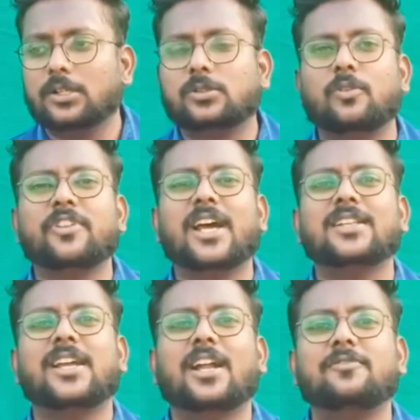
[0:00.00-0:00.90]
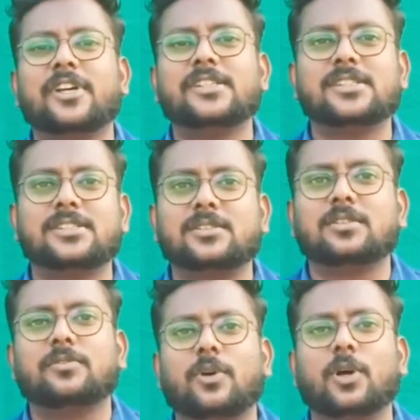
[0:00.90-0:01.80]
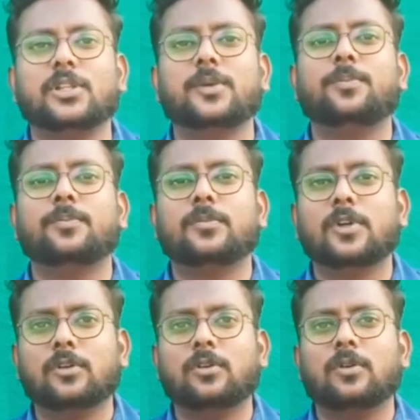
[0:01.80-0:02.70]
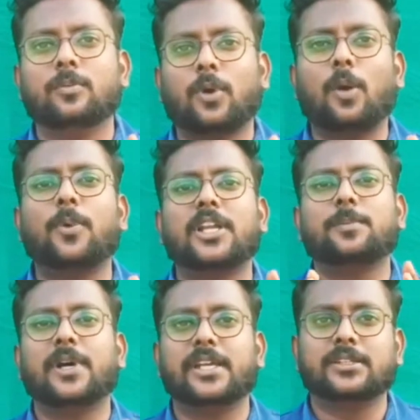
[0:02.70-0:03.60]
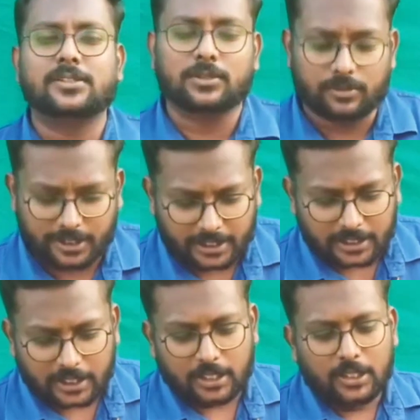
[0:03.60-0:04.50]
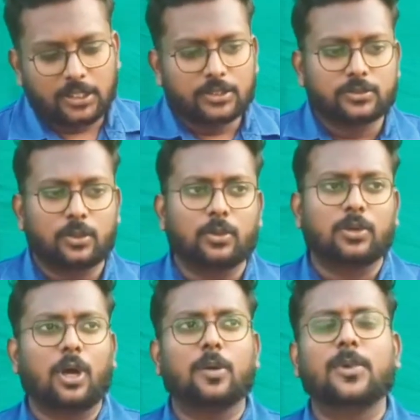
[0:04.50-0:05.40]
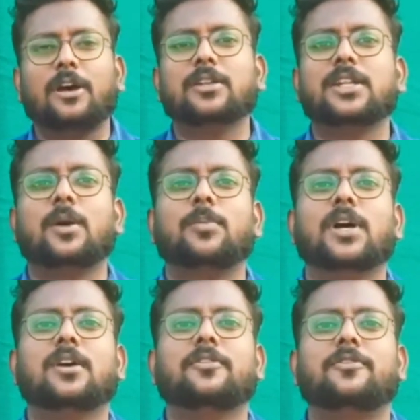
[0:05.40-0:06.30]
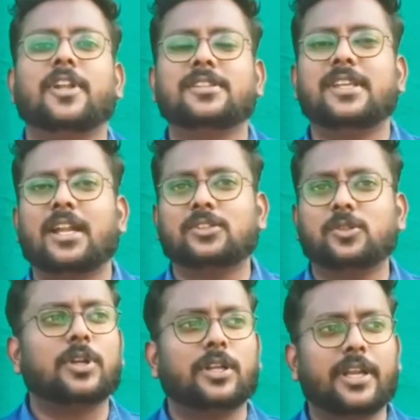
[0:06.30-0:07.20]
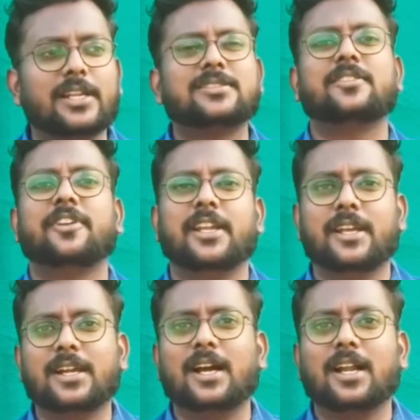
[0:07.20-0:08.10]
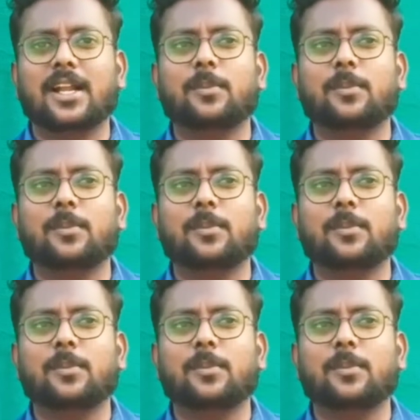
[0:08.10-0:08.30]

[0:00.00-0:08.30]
So, we are the advisors for the property buyers. So, normally, our friends are in real estate field. We are